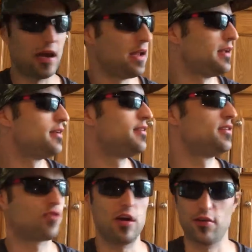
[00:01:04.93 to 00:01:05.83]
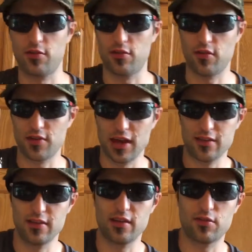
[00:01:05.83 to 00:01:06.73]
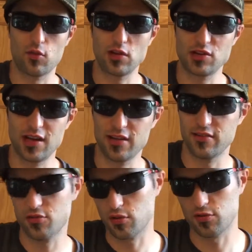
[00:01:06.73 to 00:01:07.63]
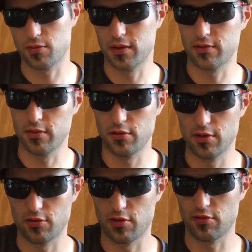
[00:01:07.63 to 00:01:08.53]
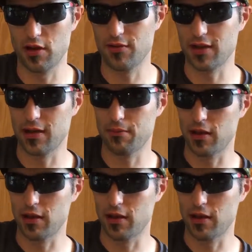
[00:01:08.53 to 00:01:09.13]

out of 10. Try it out for yourself, guys, and thanks for watching, guys, and drink responsibly, do not drink and driving. God